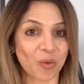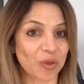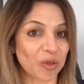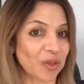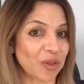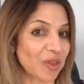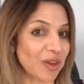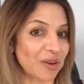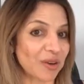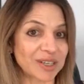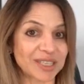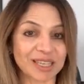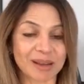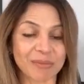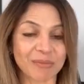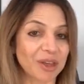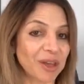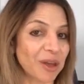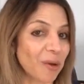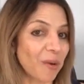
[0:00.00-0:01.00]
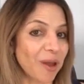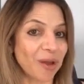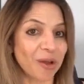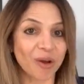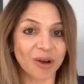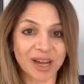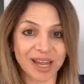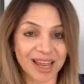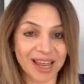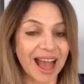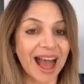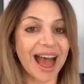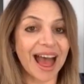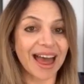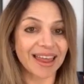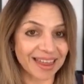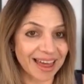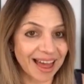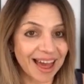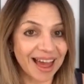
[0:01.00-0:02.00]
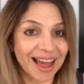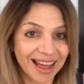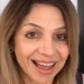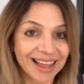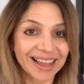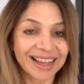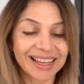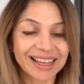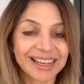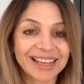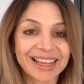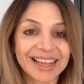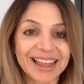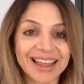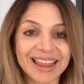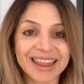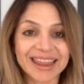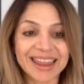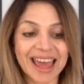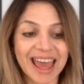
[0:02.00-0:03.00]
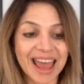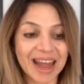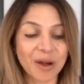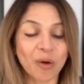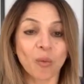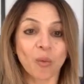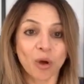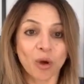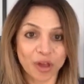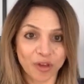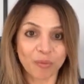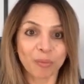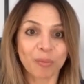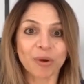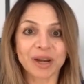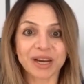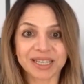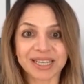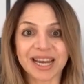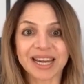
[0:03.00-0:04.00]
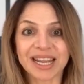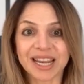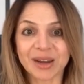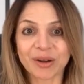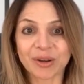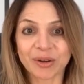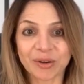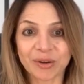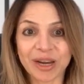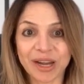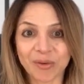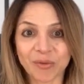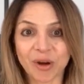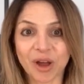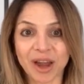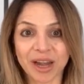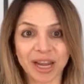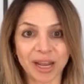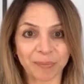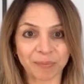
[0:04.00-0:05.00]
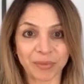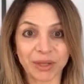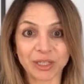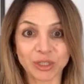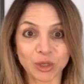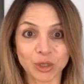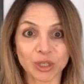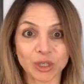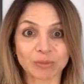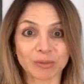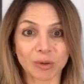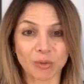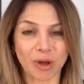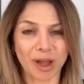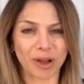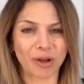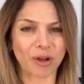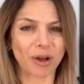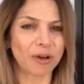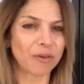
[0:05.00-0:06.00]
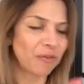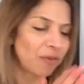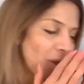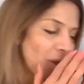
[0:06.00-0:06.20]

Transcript: There is something going on here other than what you're putting down here in writing. Excuse me while I cough.